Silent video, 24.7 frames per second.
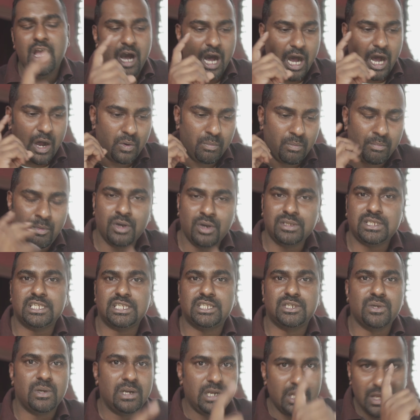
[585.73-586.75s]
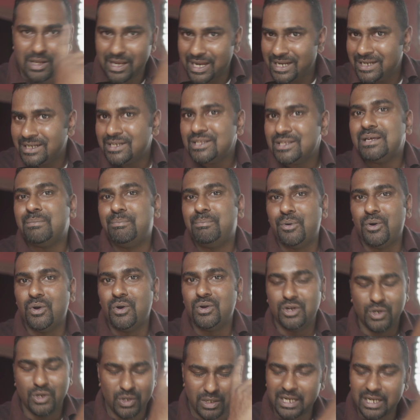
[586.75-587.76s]
how Moses told, look unto the pole,
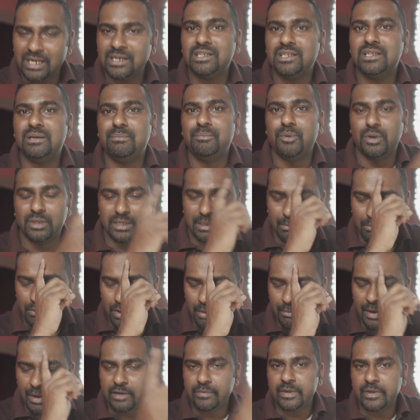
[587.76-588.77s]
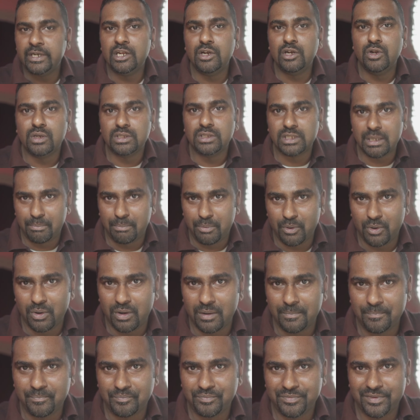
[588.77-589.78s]
look unto the pole. The moment when you look the
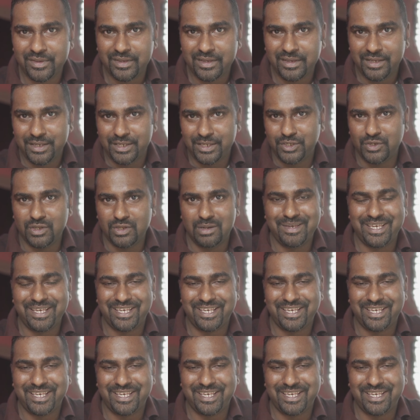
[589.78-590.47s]
pole, you'll be